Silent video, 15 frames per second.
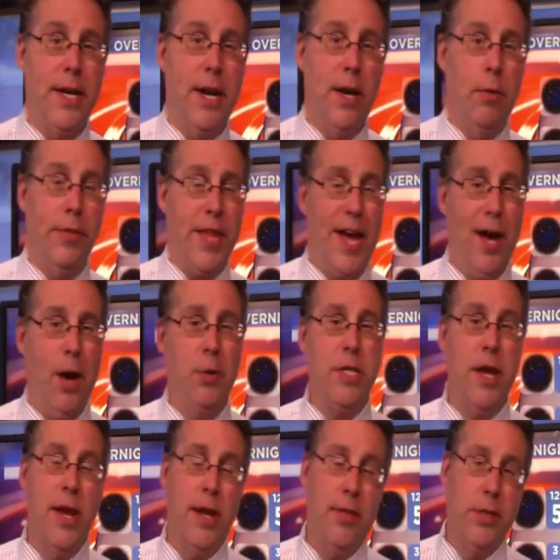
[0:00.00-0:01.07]
Now, without
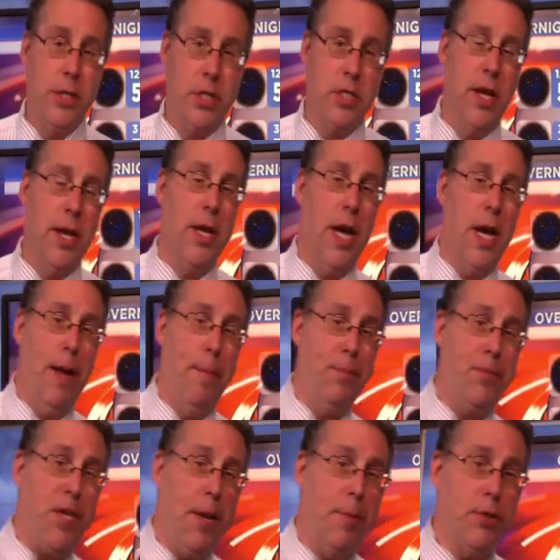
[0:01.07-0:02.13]
the sun up,
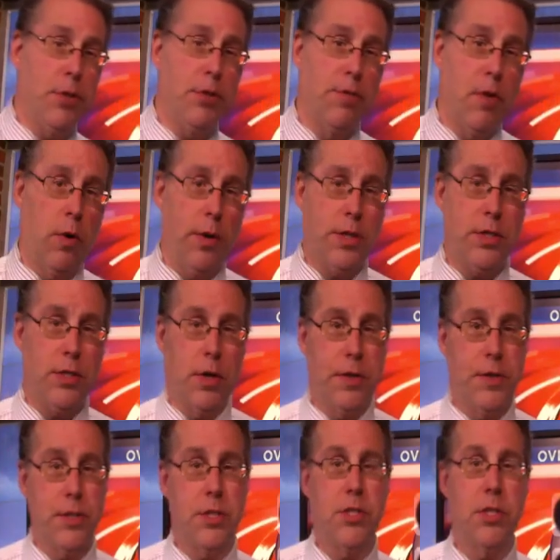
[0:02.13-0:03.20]
temperatures have already
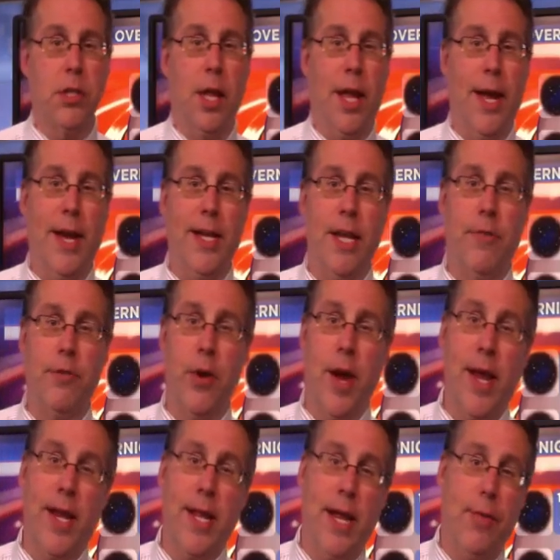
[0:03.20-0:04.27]
started to slide. If you're
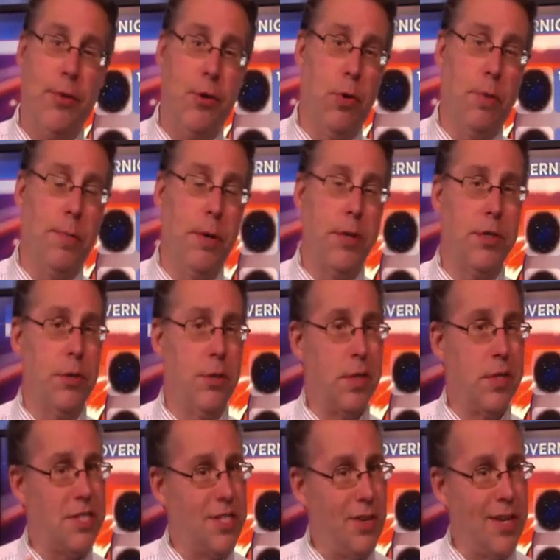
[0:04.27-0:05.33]
heading out the door pretty soon,
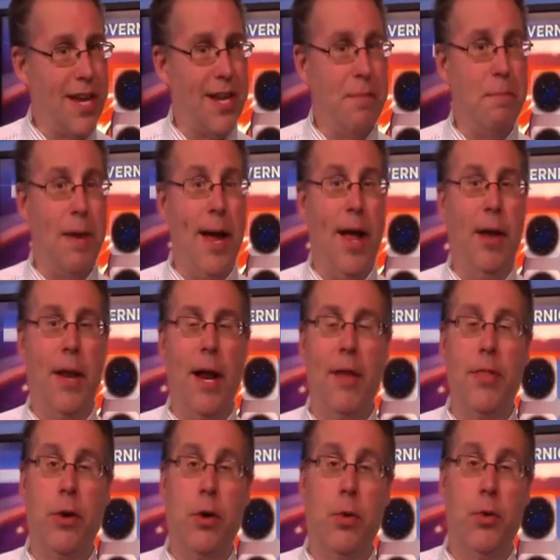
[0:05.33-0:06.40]
it's still kind of mild
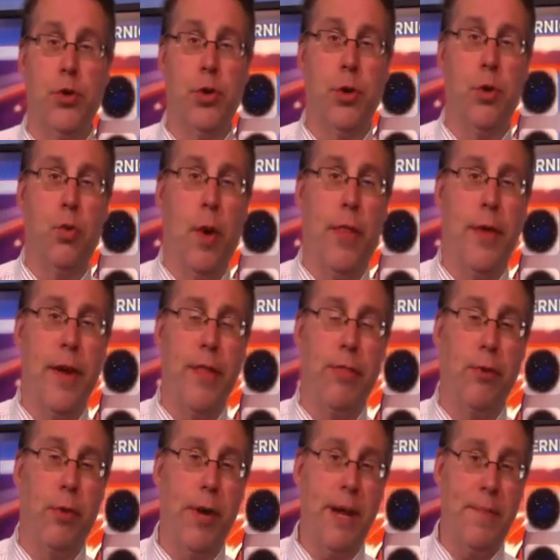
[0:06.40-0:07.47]
out there. We'll show you WeatherNet
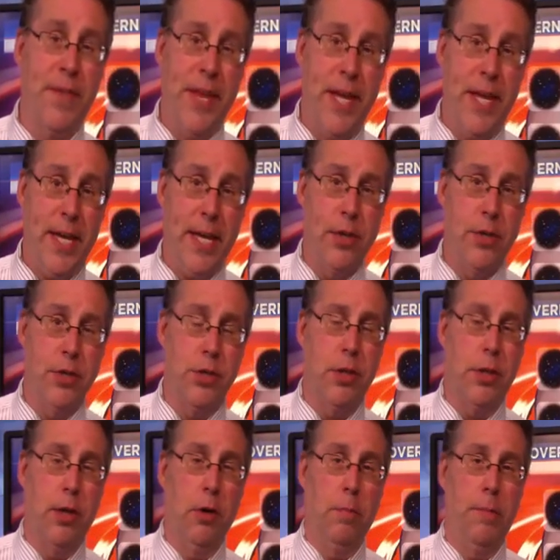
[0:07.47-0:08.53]
3 in just a
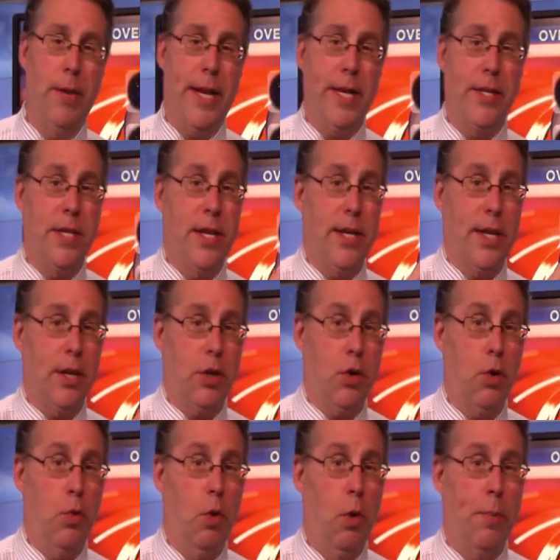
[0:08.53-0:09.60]
little bit. It's going to get
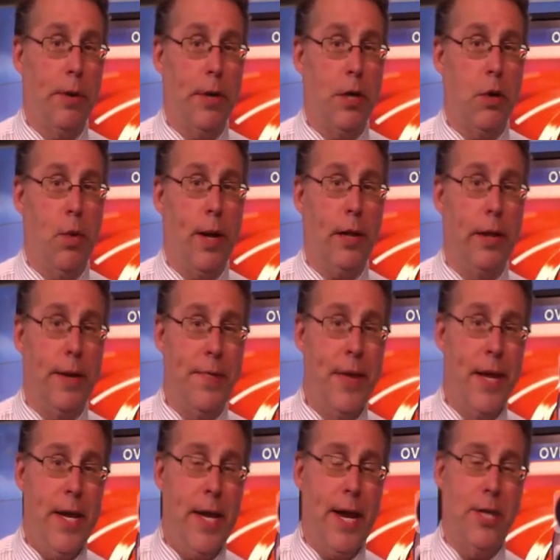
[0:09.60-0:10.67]
cool pretty quickly
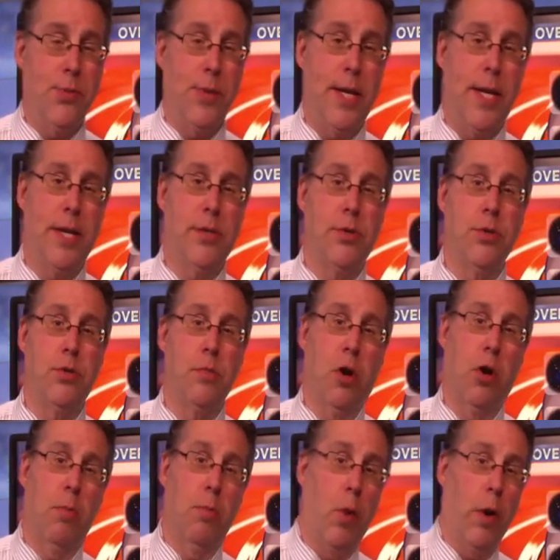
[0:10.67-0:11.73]
as we get into
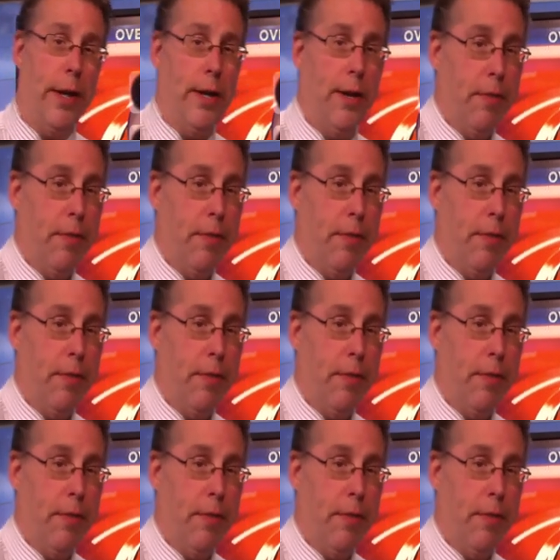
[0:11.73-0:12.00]
tomorrow morning.